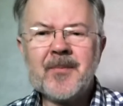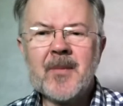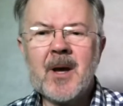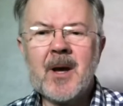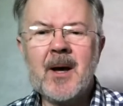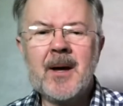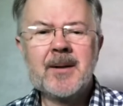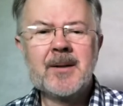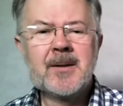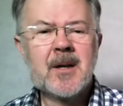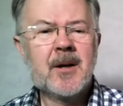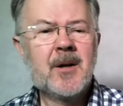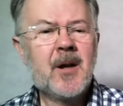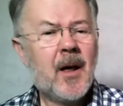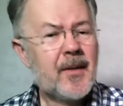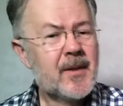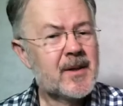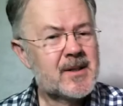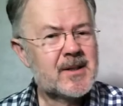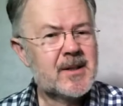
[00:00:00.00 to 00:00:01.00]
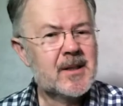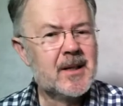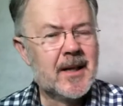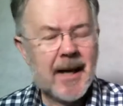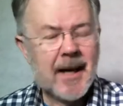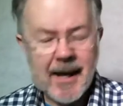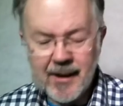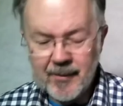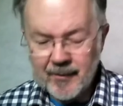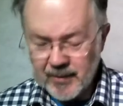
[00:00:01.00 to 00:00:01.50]
and other cine
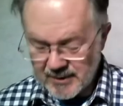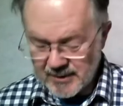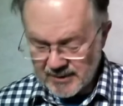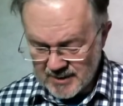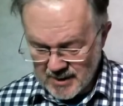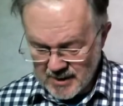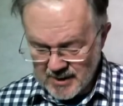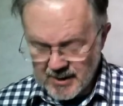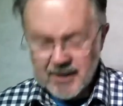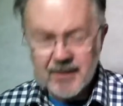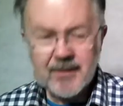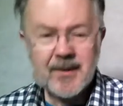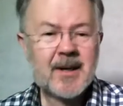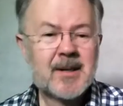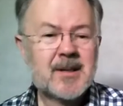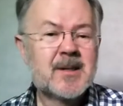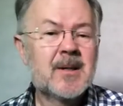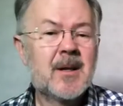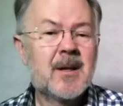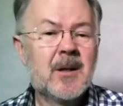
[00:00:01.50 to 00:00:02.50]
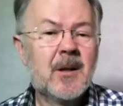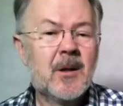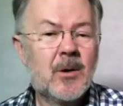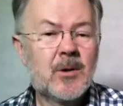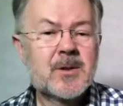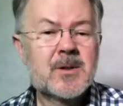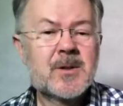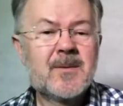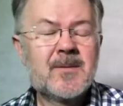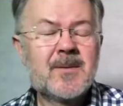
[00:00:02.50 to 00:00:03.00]
cameras. There's
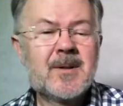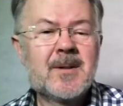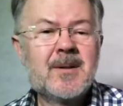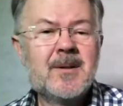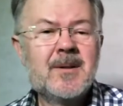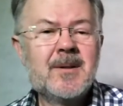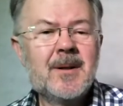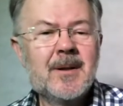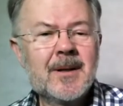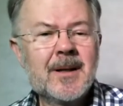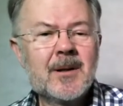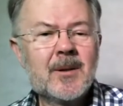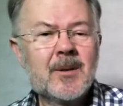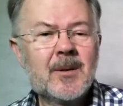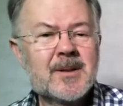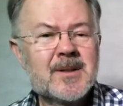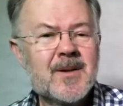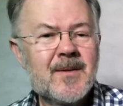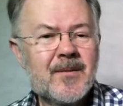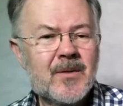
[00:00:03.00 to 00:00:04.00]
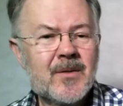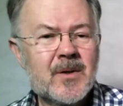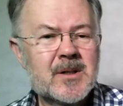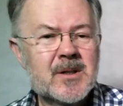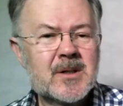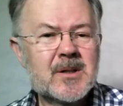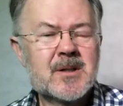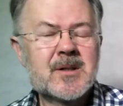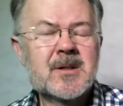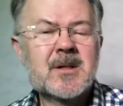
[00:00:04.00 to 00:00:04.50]
lots of little
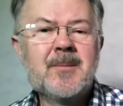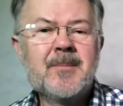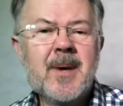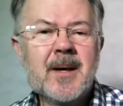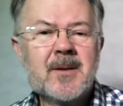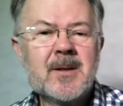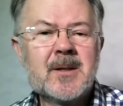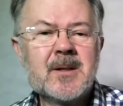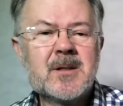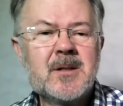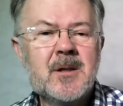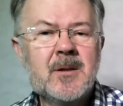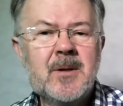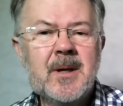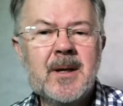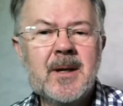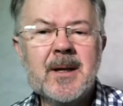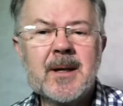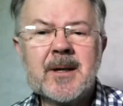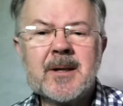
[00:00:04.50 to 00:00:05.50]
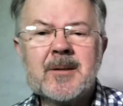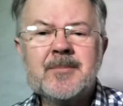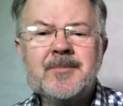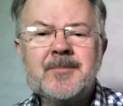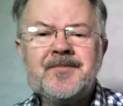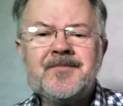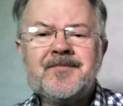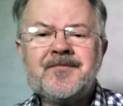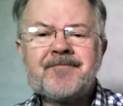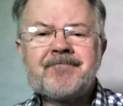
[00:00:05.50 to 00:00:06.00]
differences that make this unique.
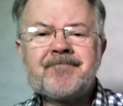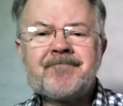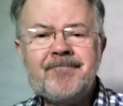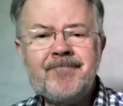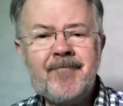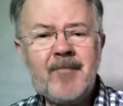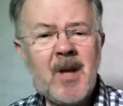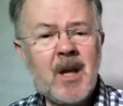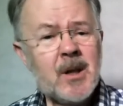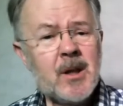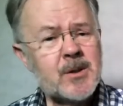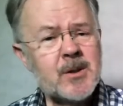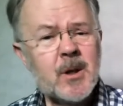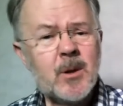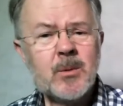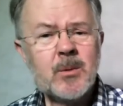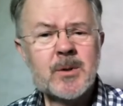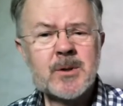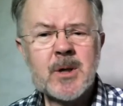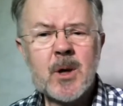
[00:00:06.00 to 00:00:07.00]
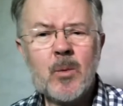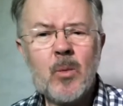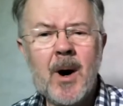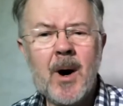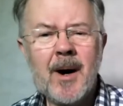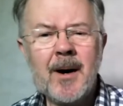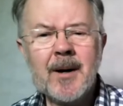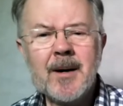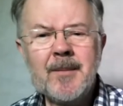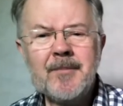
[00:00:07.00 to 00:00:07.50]
So
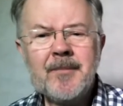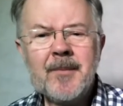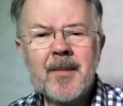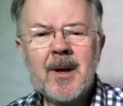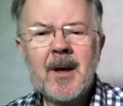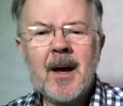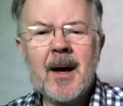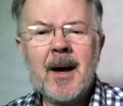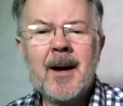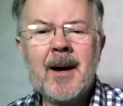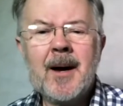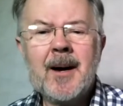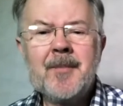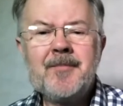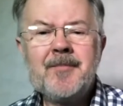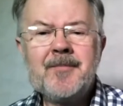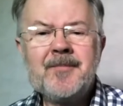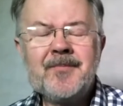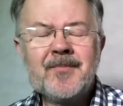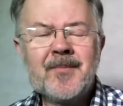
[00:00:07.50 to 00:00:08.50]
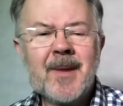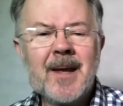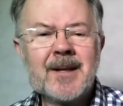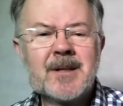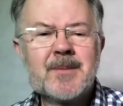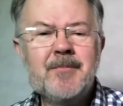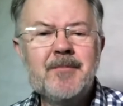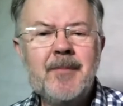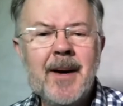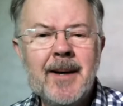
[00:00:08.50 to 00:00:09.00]
why?
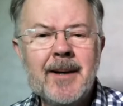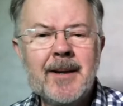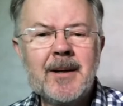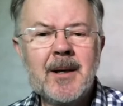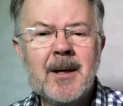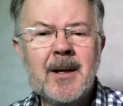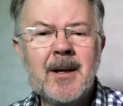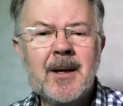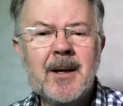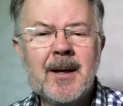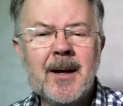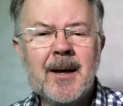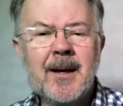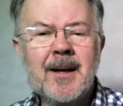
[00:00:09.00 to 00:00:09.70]
It's mainly